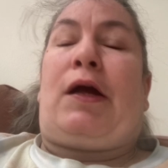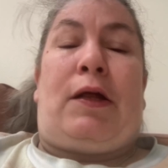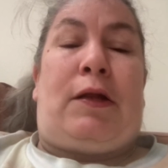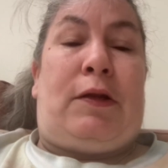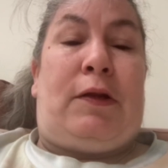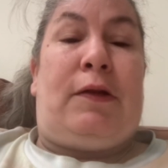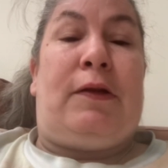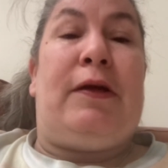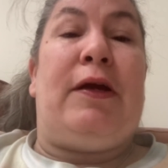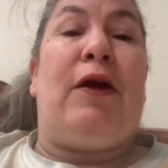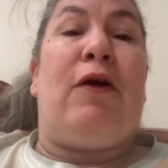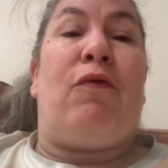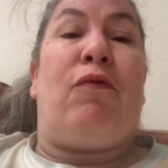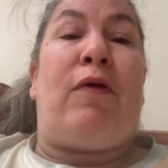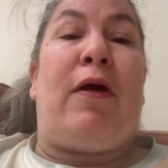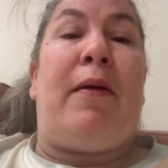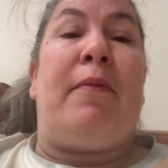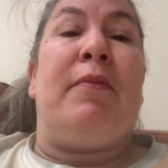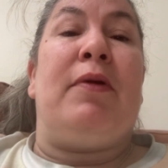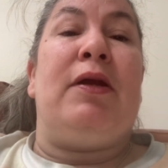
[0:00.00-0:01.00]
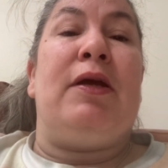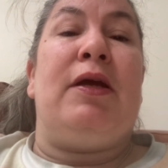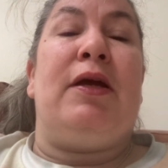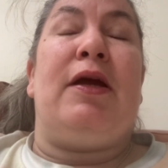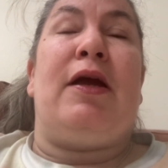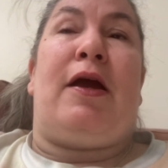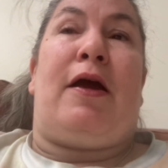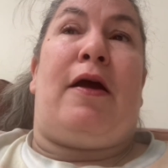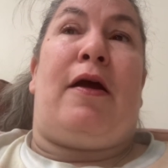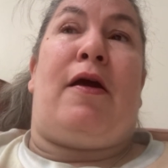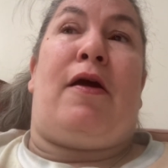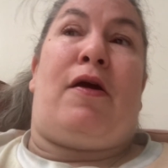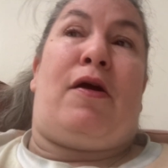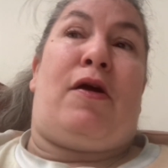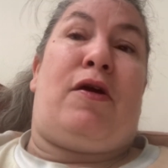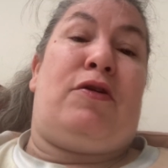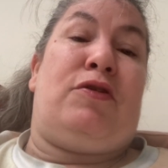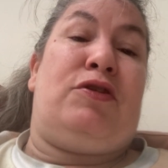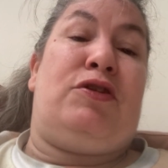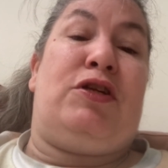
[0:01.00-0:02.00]
Leah Remini
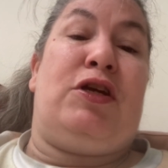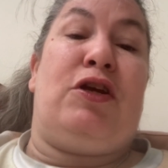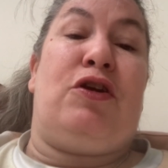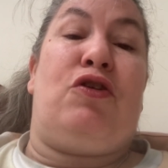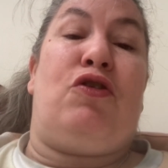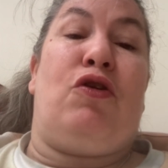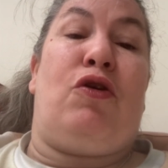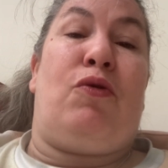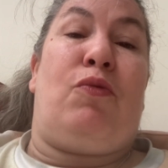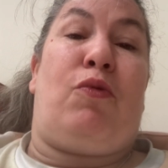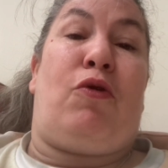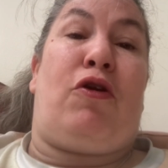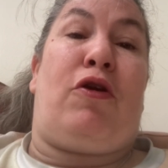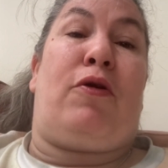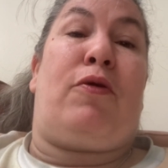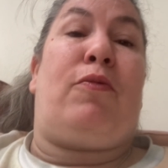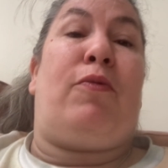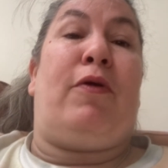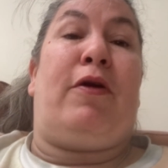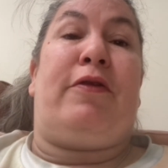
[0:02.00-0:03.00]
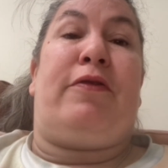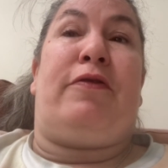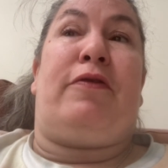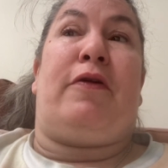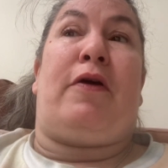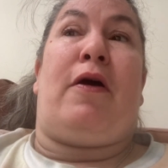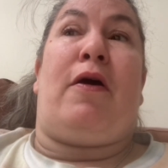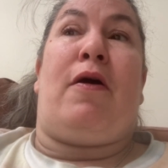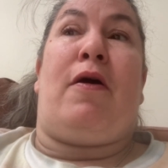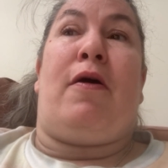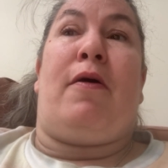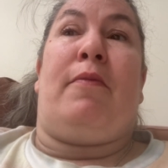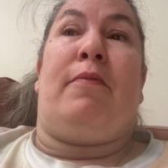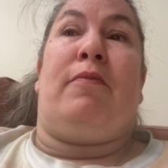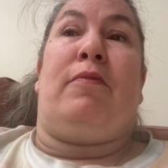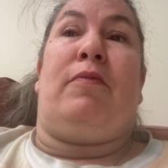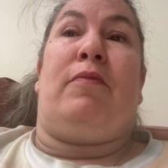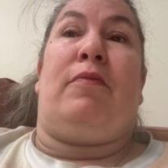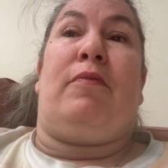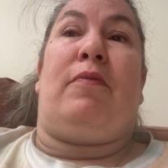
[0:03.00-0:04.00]
did good work with
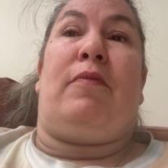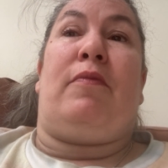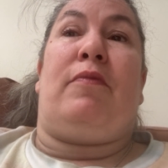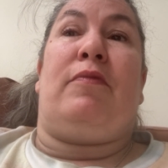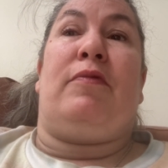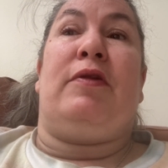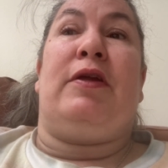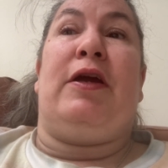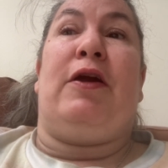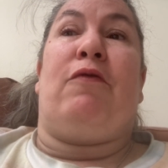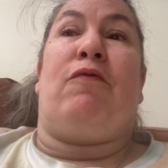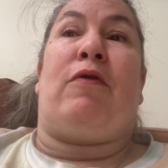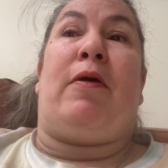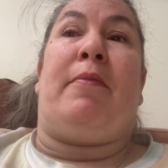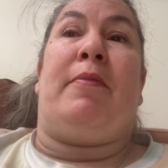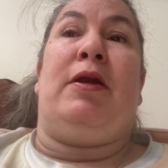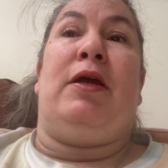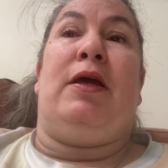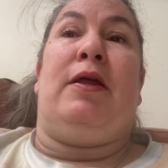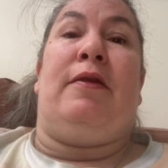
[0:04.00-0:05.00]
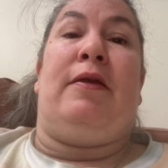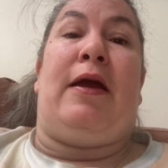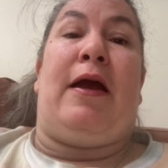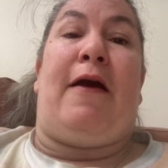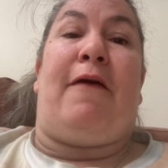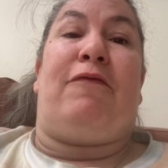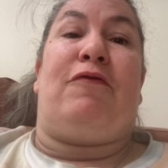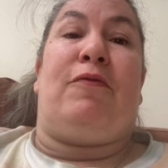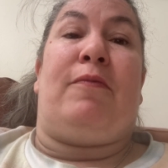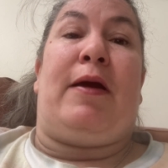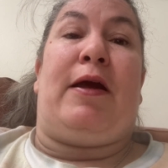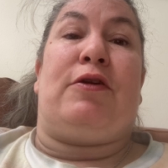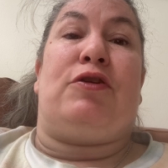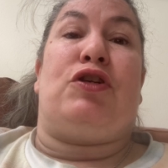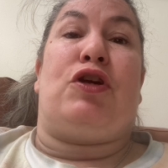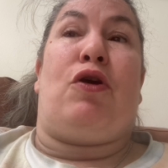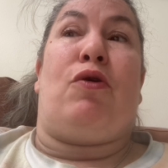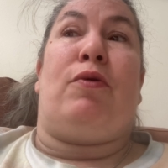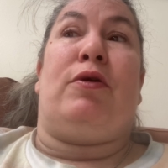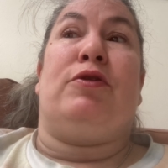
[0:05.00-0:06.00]
Leah Remini in the Aftermath
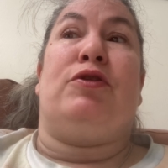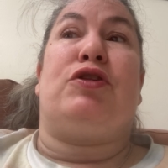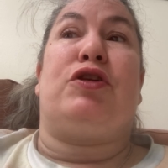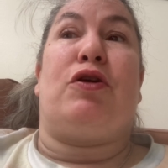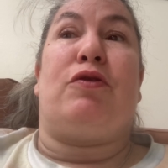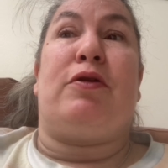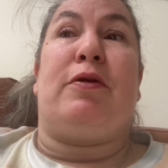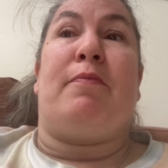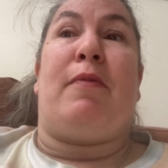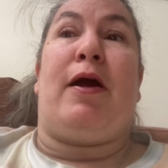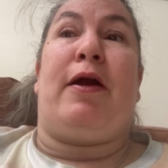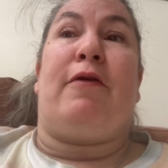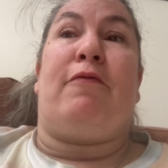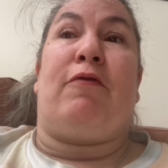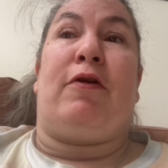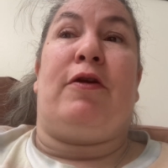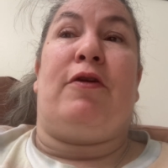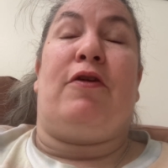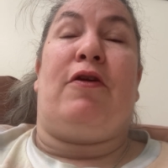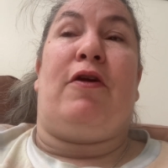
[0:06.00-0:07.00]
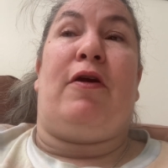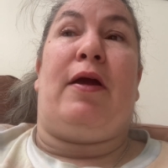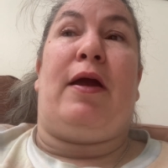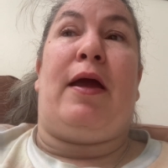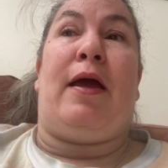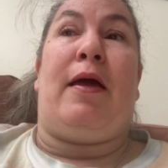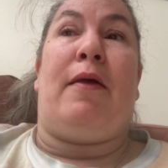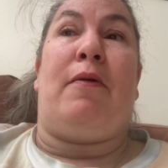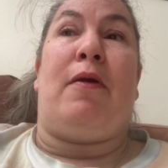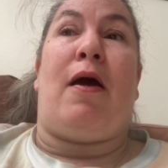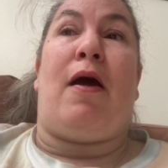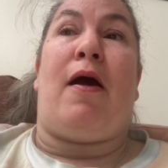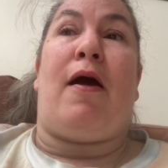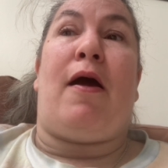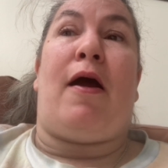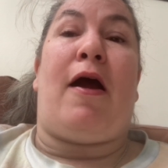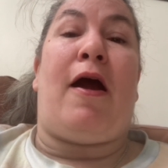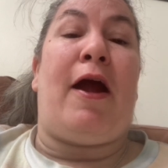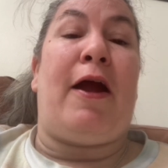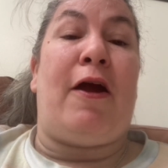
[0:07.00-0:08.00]
show, and so did Mike Rinder. And
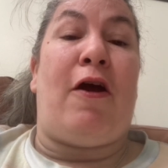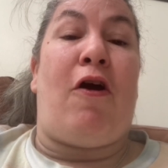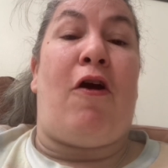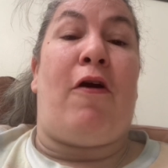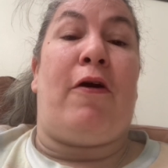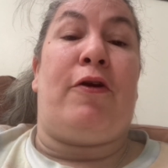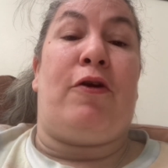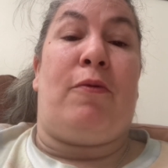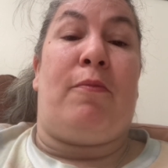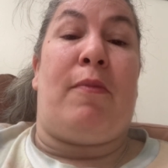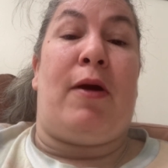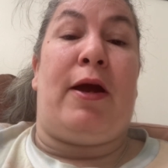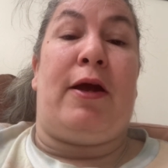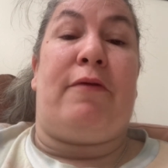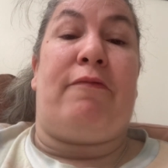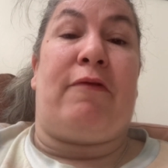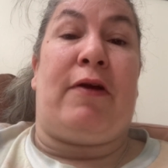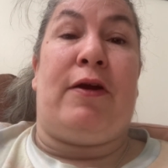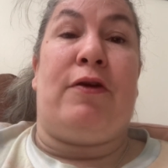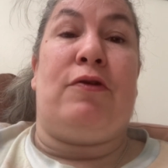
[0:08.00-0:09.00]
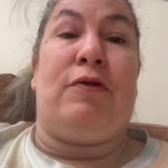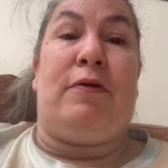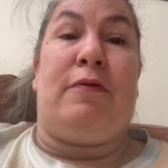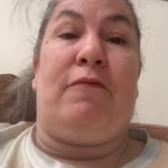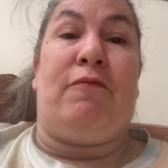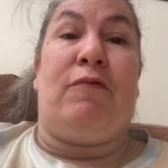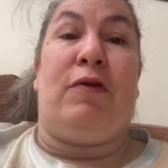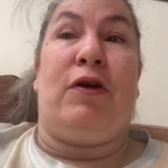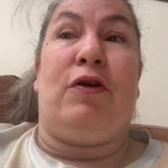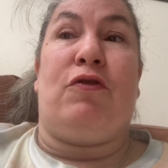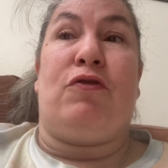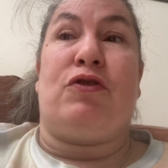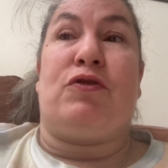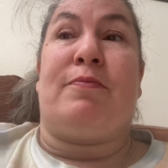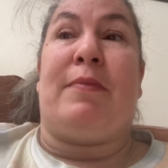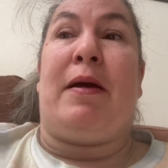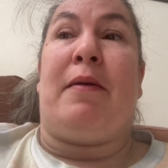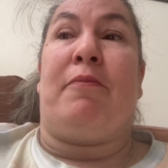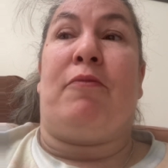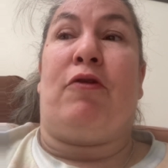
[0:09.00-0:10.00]
I honor Mike Rinder's
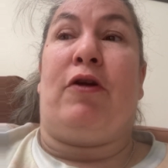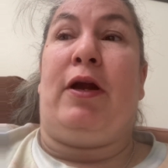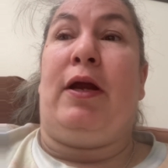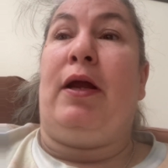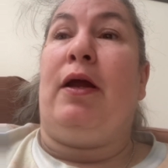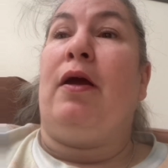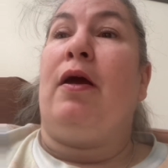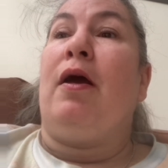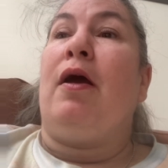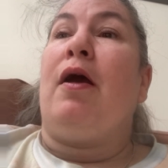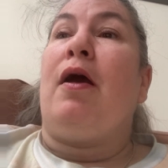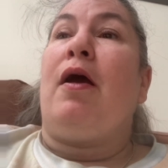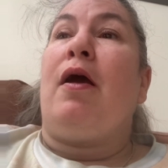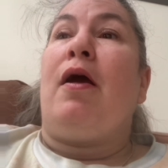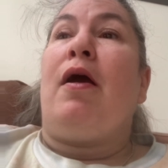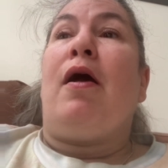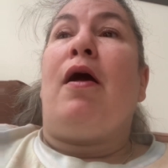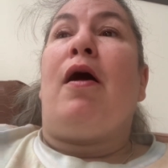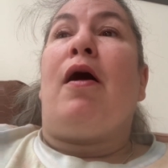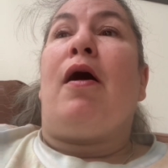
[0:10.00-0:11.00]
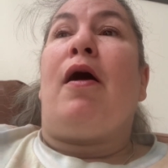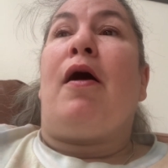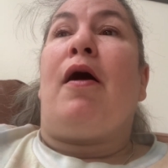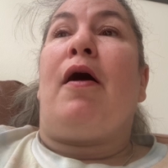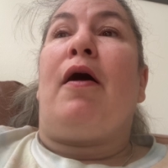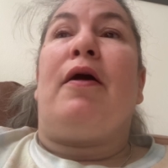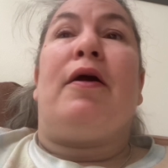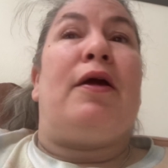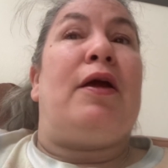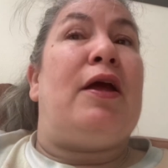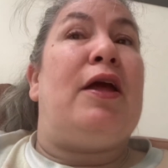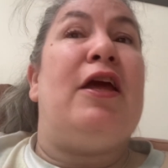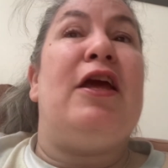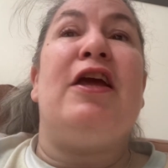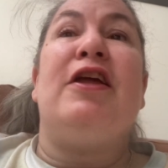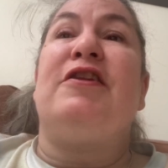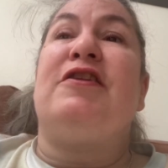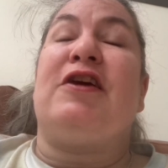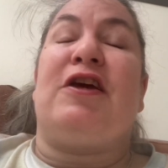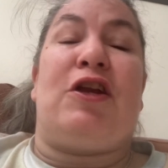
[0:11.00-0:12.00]
memory.
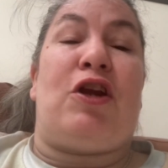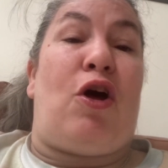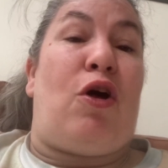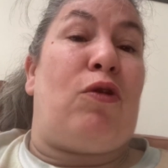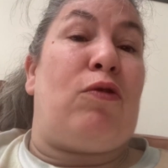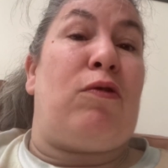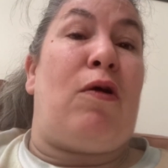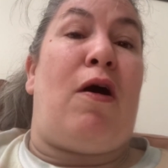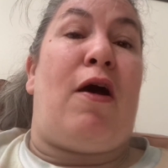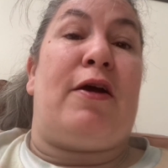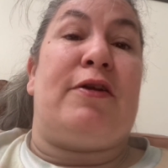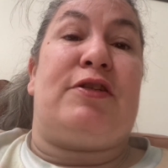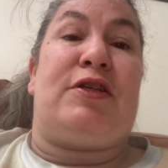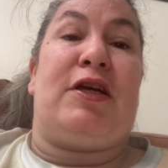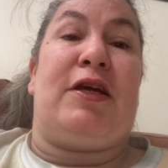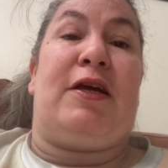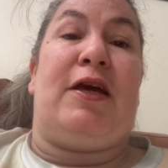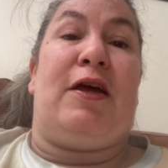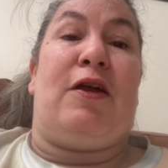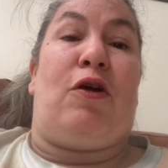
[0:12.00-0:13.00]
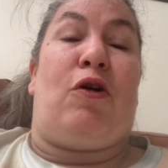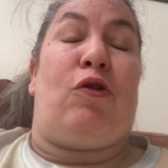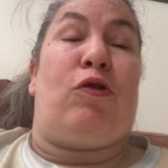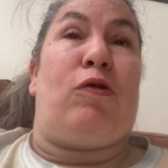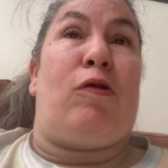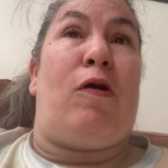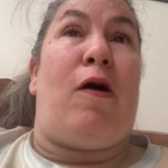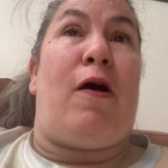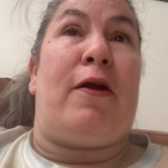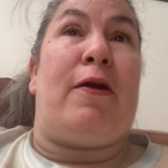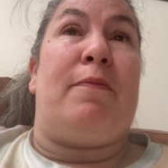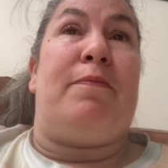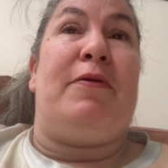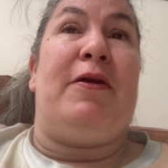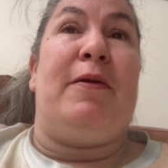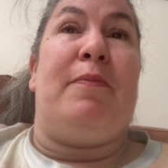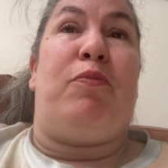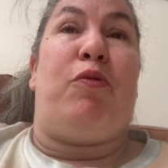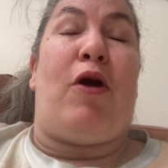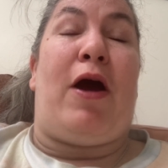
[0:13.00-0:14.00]
He did a lot to get a lot of
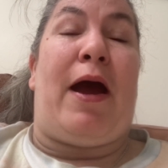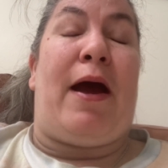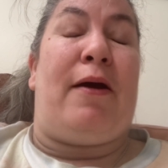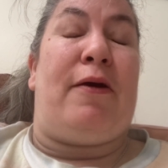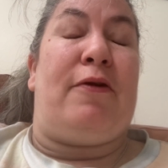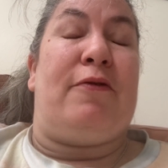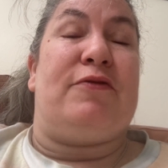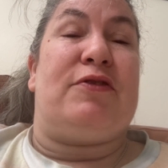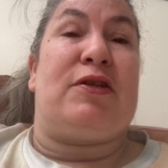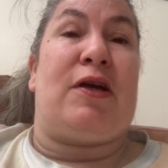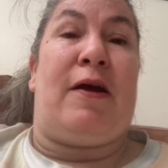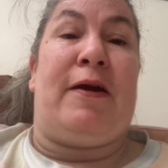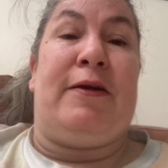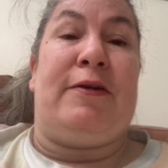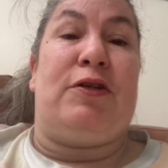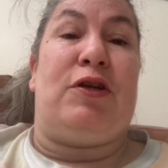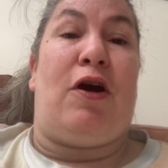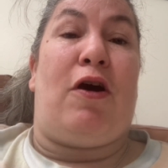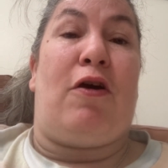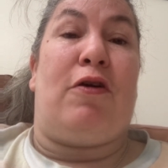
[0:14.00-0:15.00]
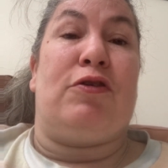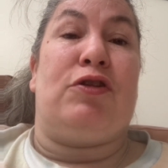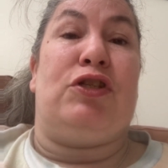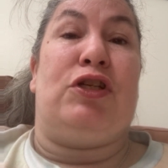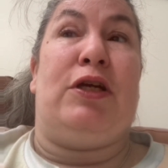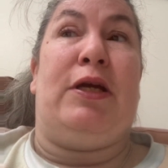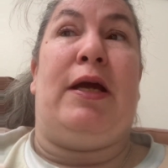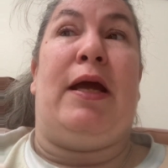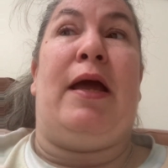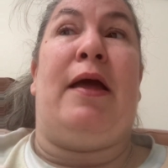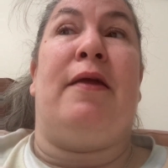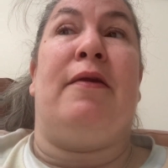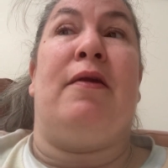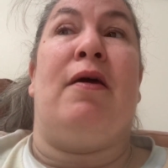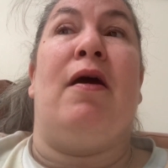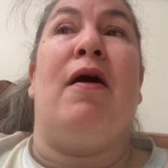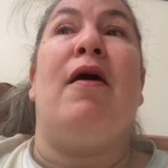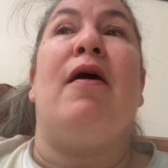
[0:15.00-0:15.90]
people out of Scientology, and